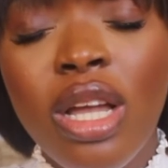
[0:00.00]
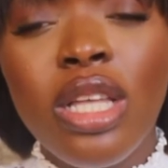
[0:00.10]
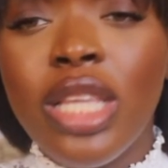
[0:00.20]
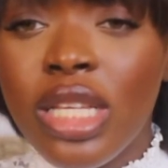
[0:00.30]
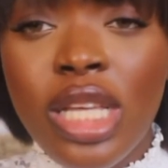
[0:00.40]

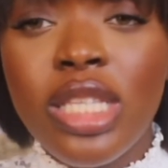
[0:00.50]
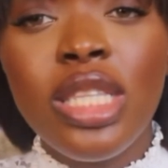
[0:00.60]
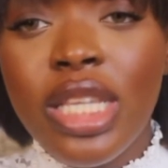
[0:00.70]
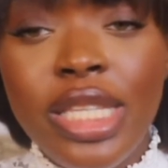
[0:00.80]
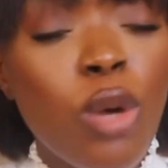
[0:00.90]
There are certain
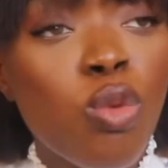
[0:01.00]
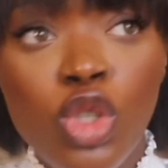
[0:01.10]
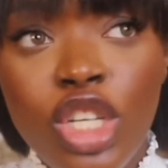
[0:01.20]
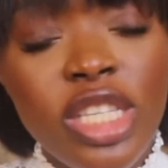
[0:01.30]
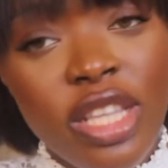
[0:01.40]
things that will
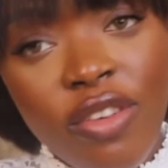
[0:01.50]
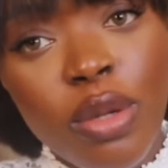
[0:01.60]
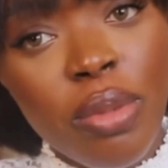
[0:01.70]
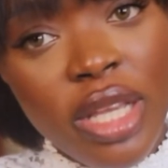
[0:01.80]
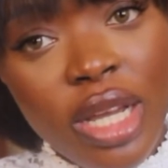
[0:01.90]
just
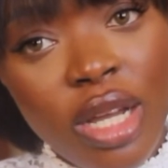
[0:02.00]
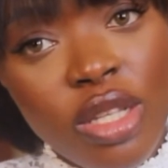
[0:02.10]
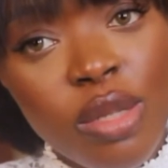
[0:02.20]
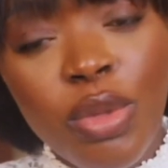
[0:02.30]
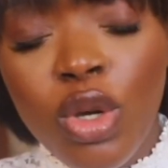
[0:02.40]
never play
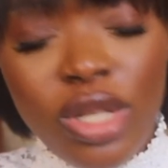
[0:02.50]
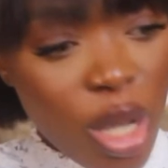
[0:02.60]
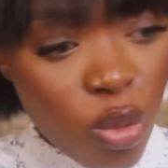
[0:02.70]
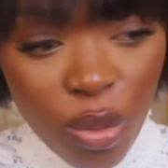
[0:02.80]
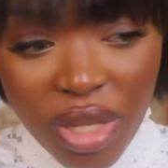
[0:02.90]
out, because I
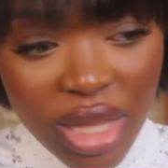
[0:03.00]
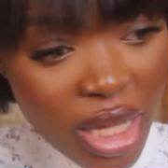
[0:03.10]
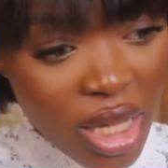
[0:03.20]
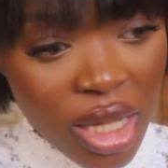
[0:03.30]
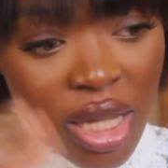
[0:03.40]
will be there